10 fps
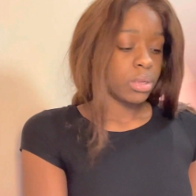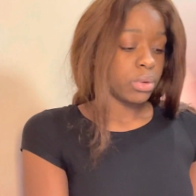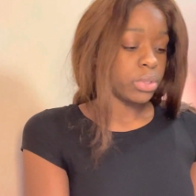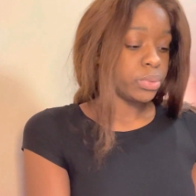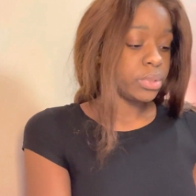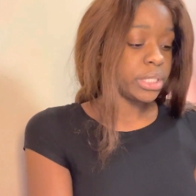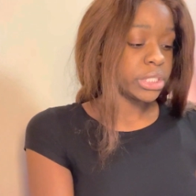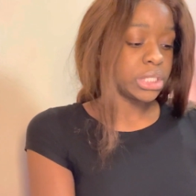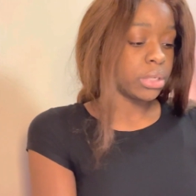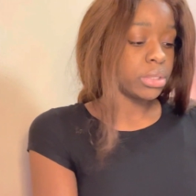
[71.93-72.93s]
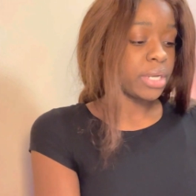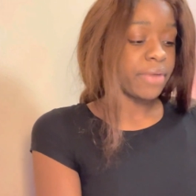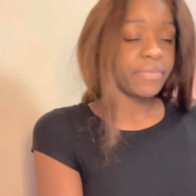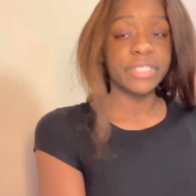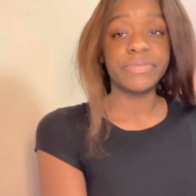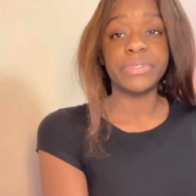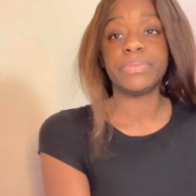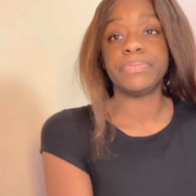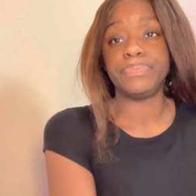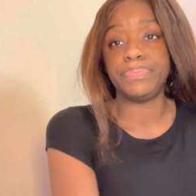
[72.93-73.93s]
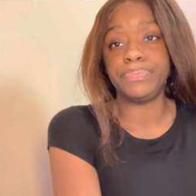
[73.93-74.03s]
God will literally tell you, I forgive you.